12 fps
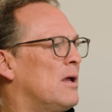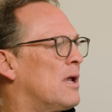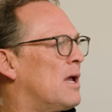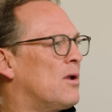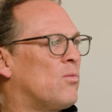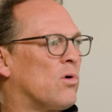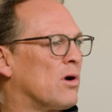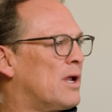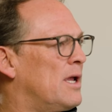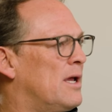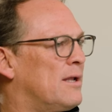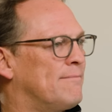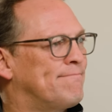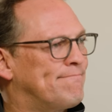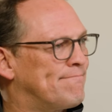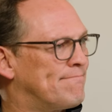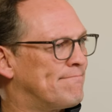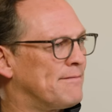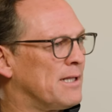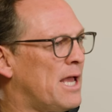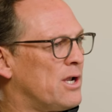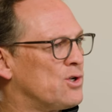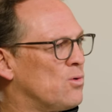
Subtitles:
Can it work in Atlanta,